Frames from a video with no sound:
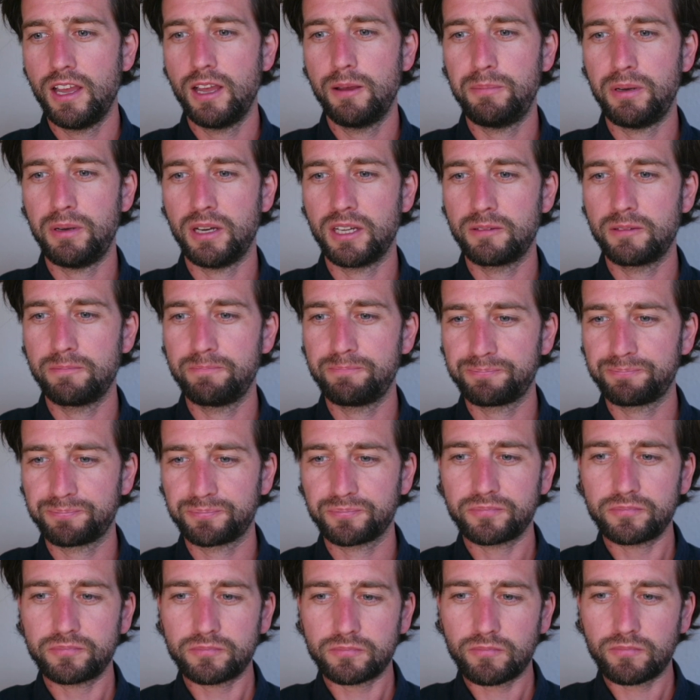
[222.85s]
But
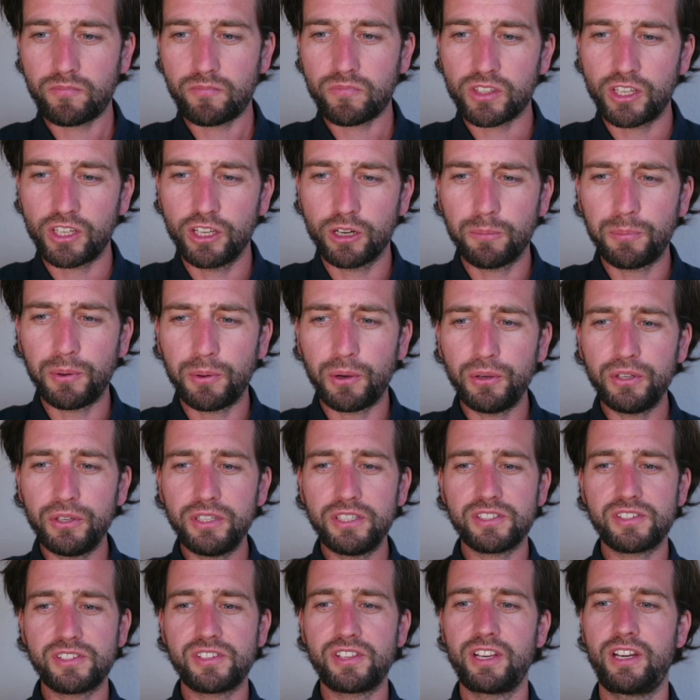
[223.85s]
the point
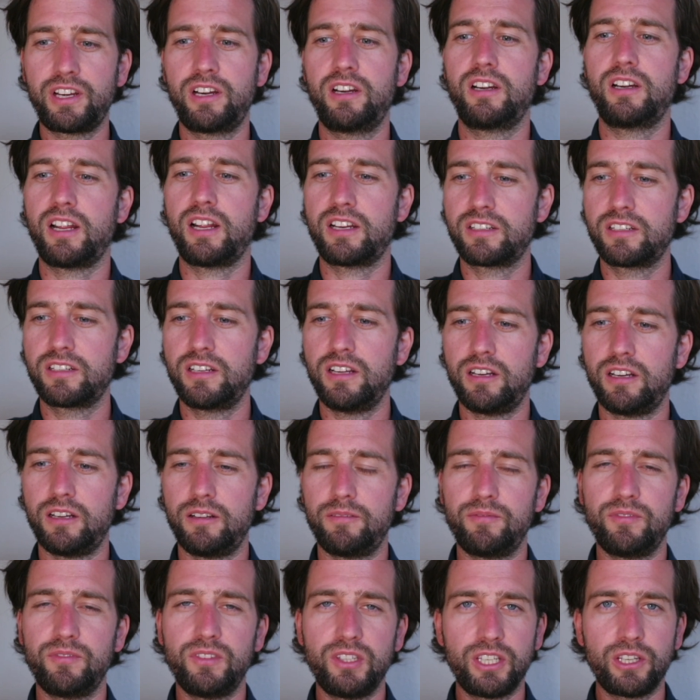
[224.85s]
is here that
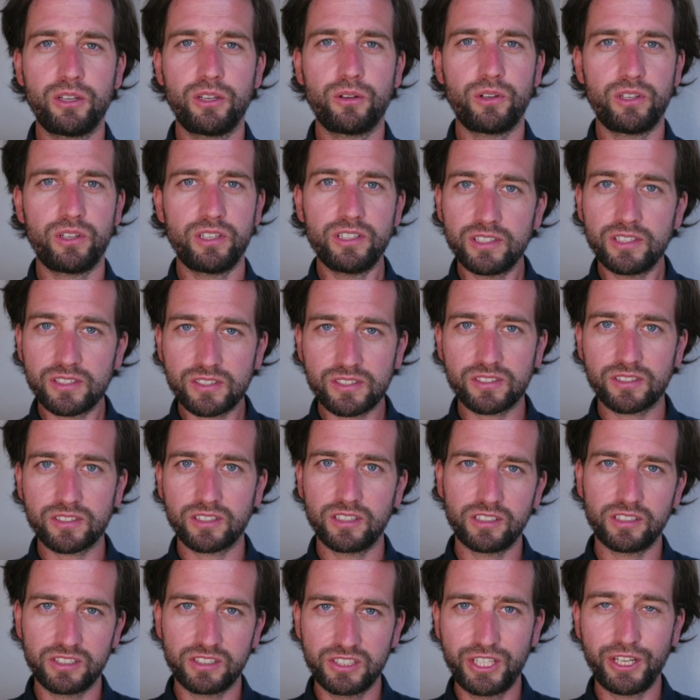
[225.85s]
NIO is
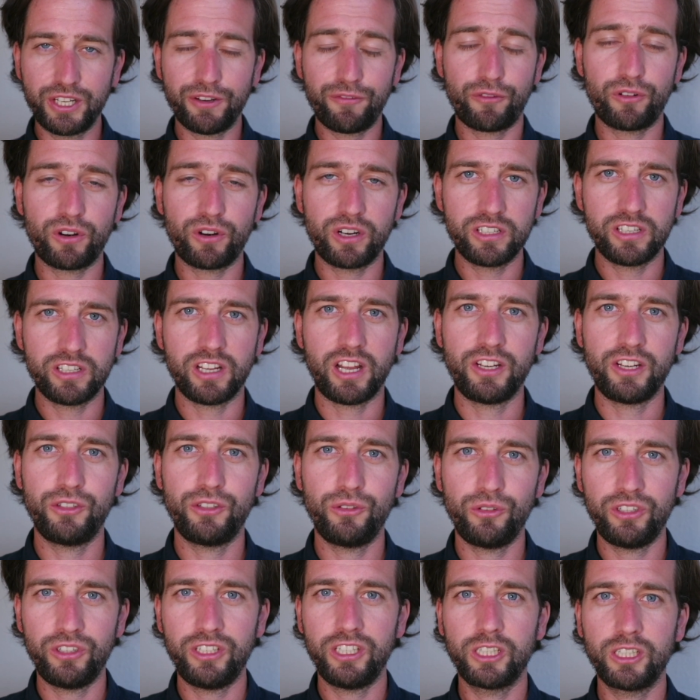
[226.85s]
different and
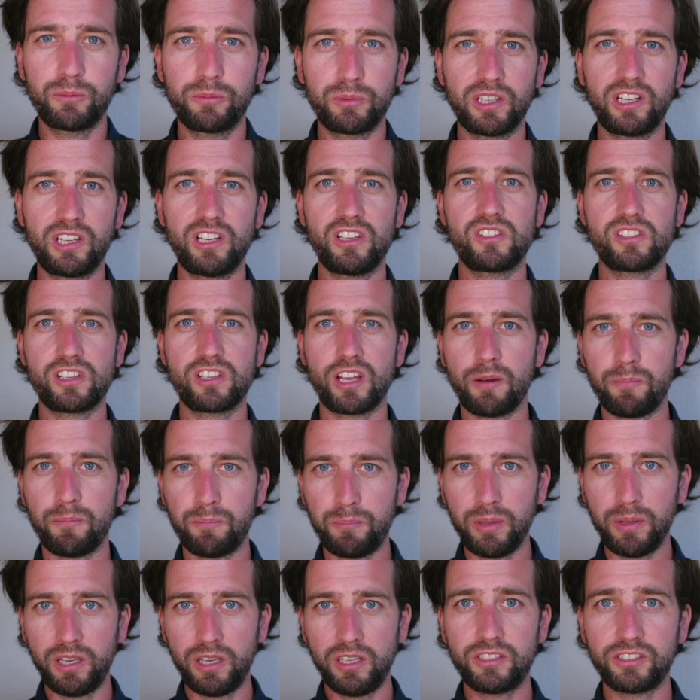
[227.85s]
unique because they are
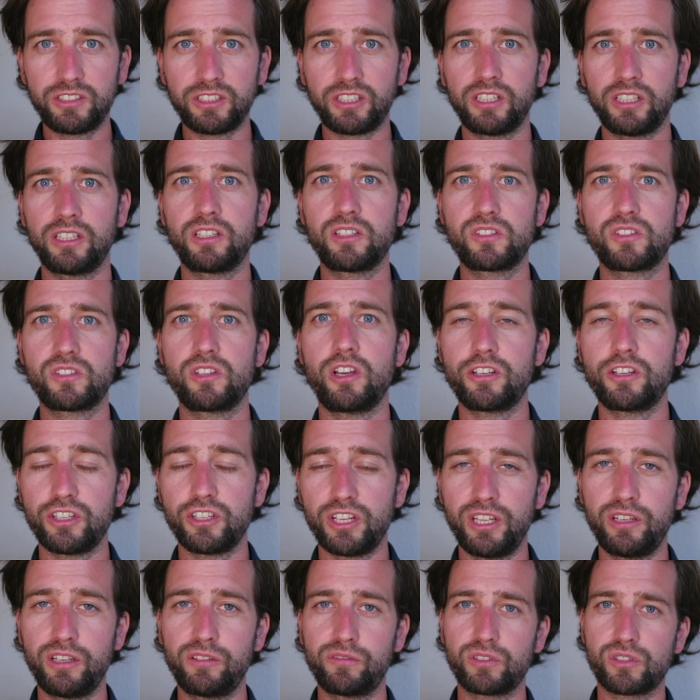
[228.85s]
building such
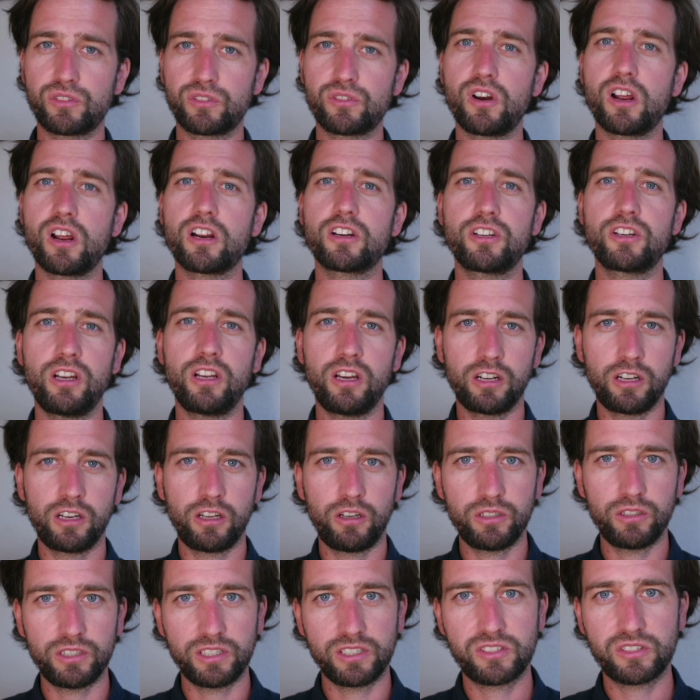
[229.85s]
infrastructure. I
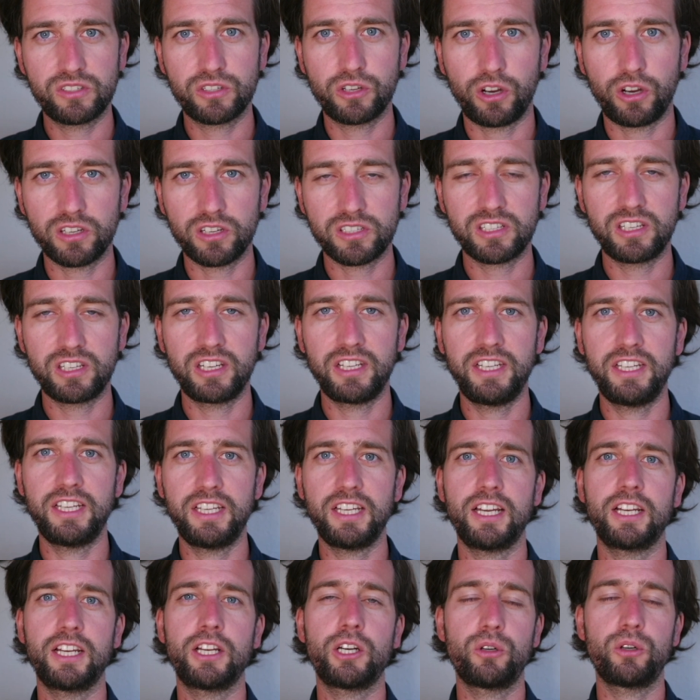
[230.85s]
know it's costly,
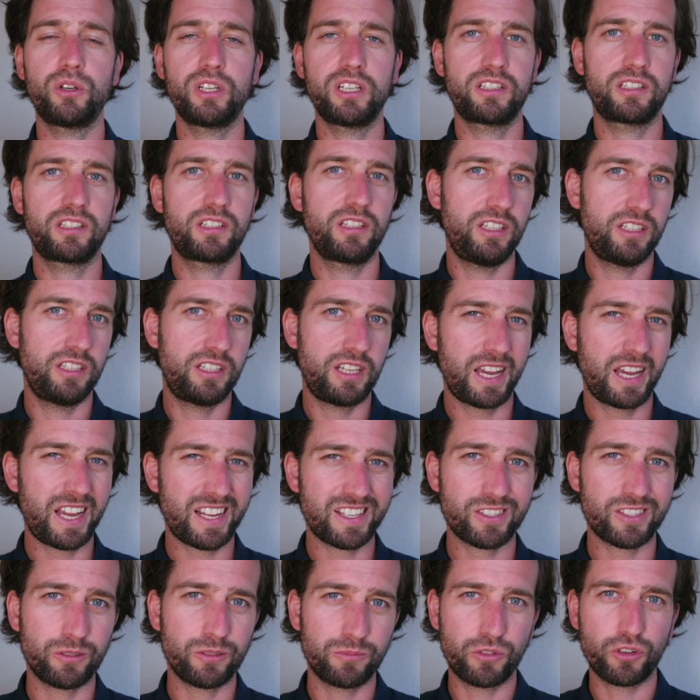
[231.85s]
I know it has
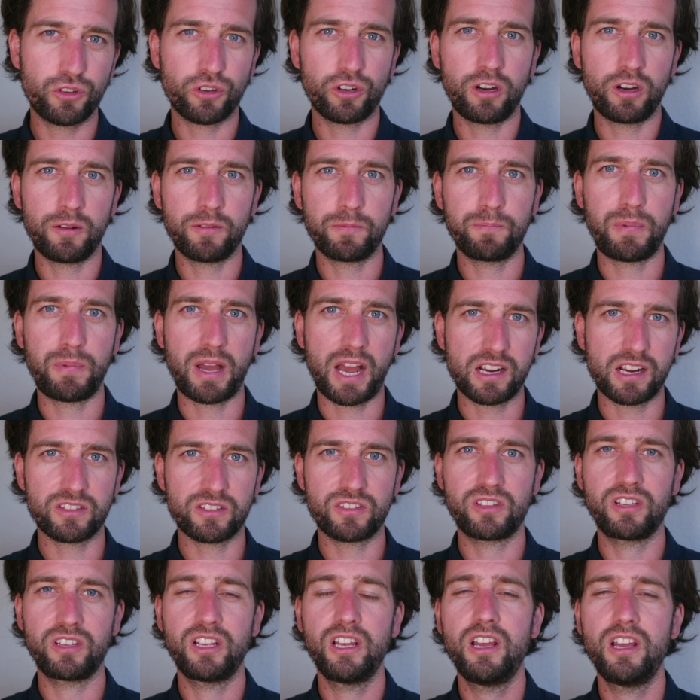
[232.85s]
some
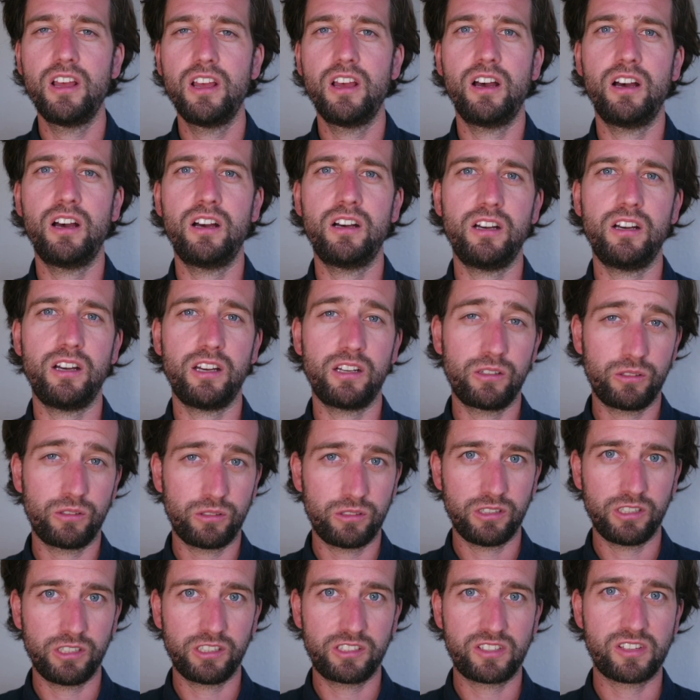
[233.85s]
drawbacks, I
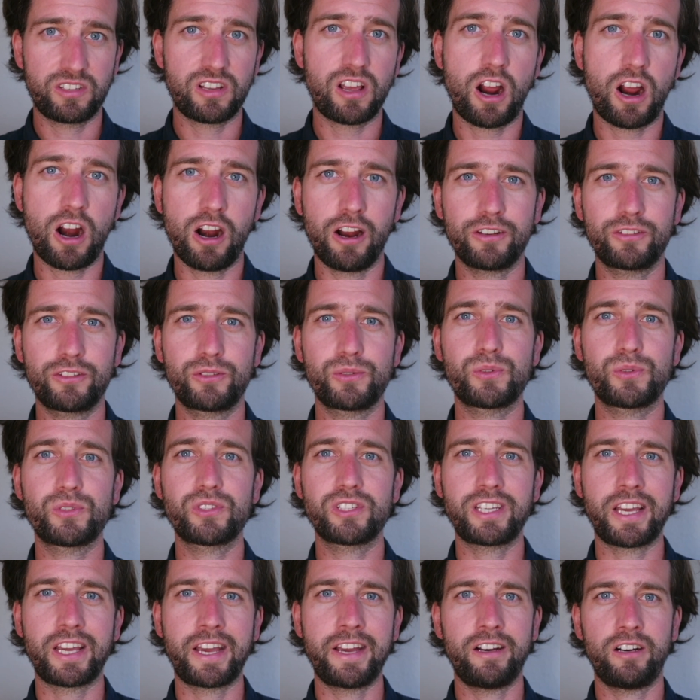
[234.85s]
know it's hard to
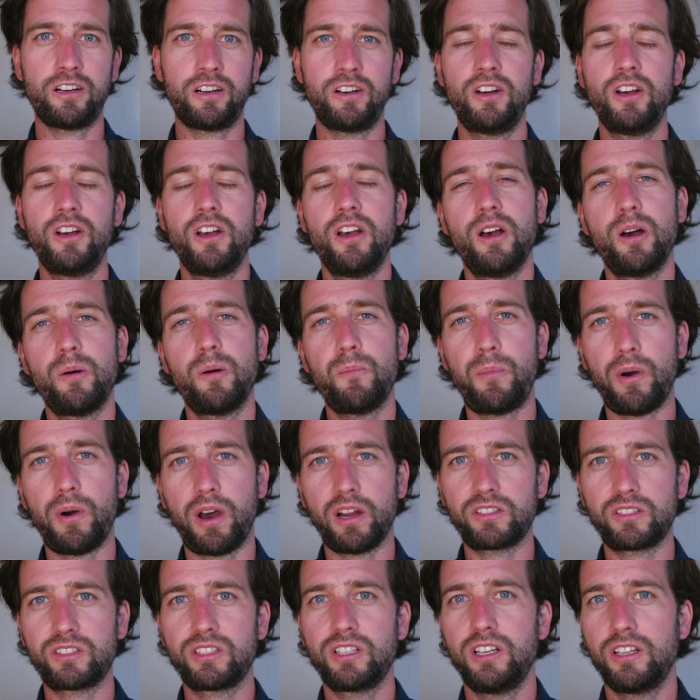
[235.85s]
scale,
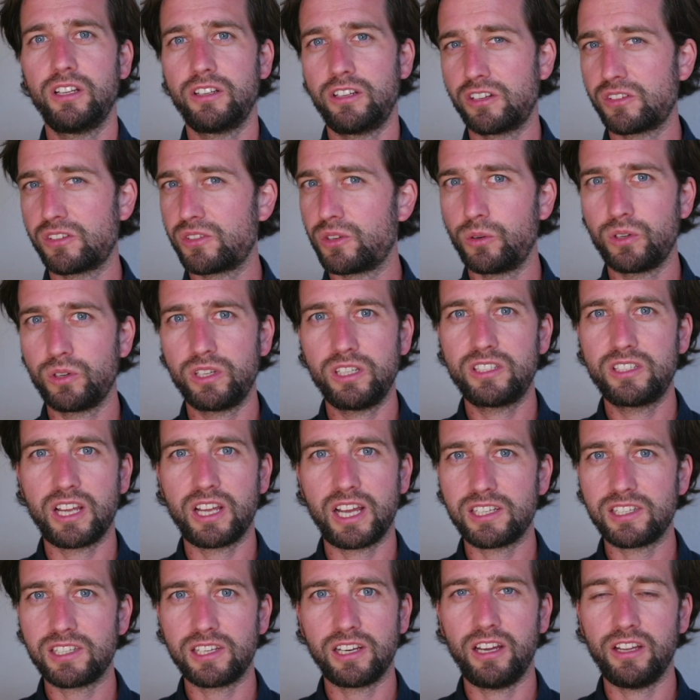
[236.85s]
but there's only
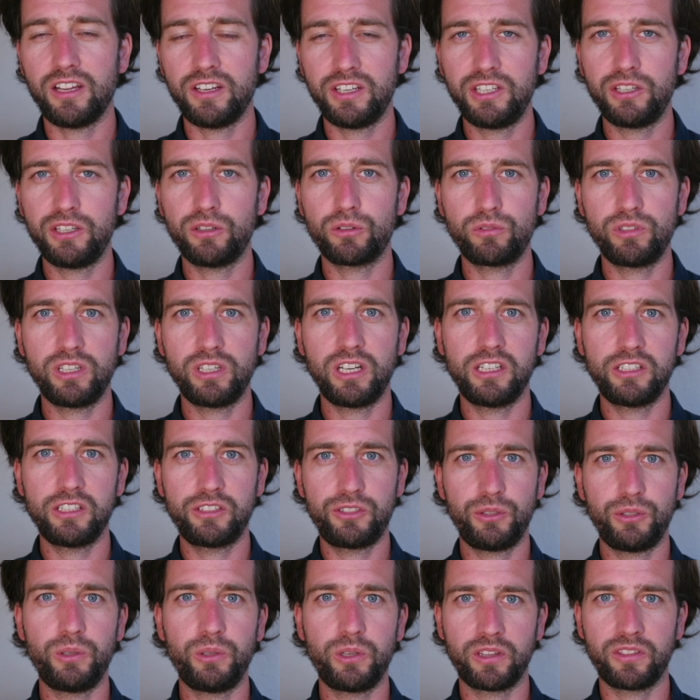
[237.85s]
Tesla and NIO really
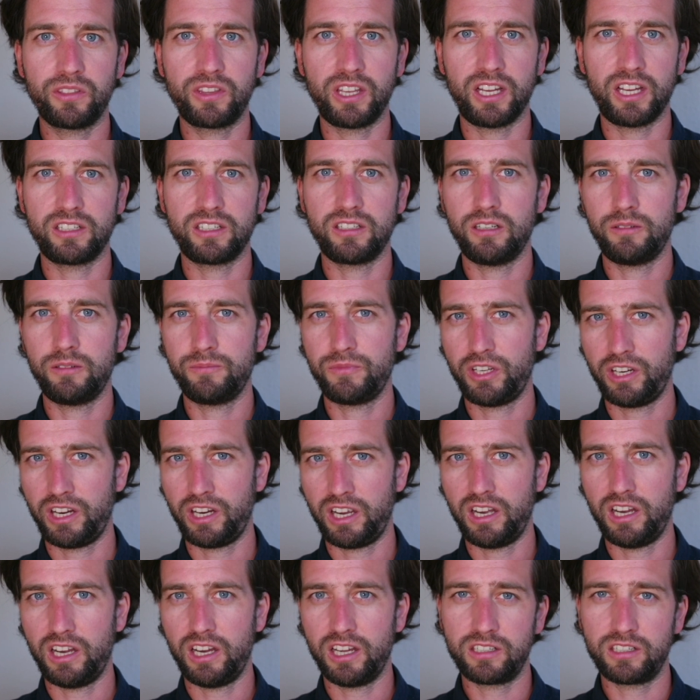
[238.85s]
doing that. There
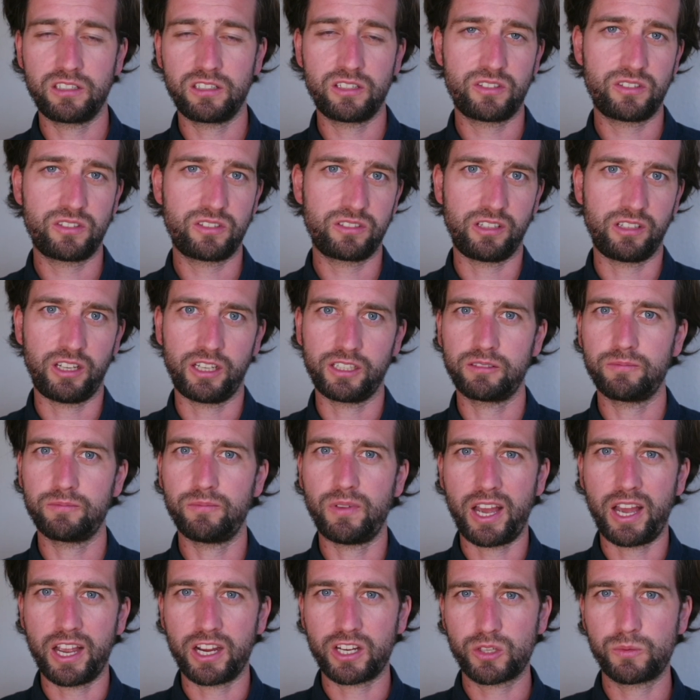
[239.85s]
are others like
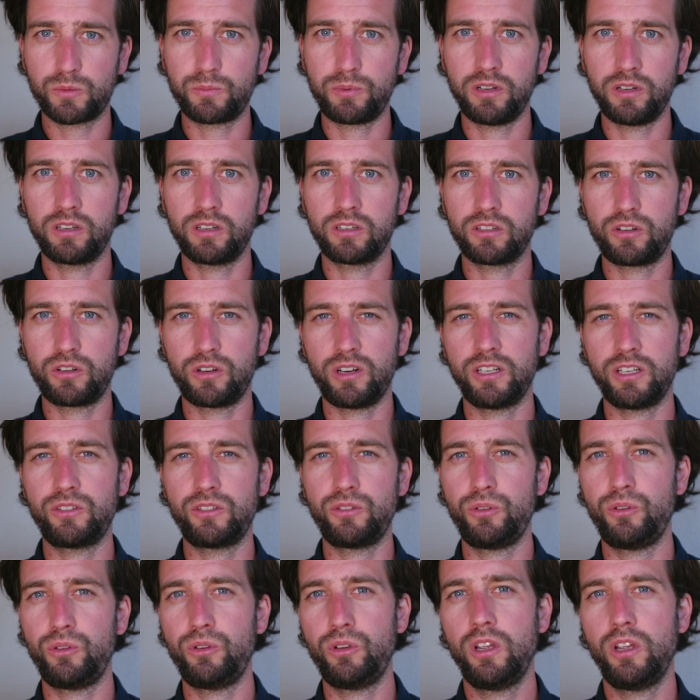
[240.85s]
Xpeng trying
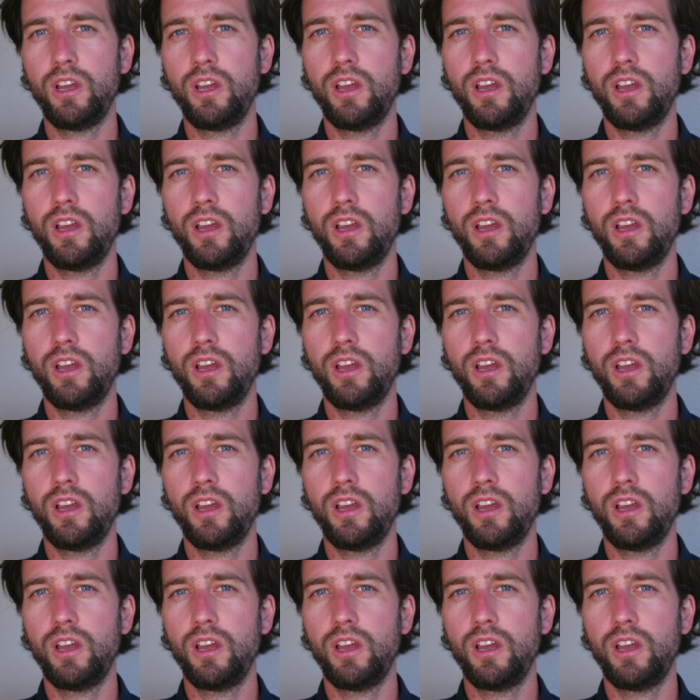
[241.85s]
to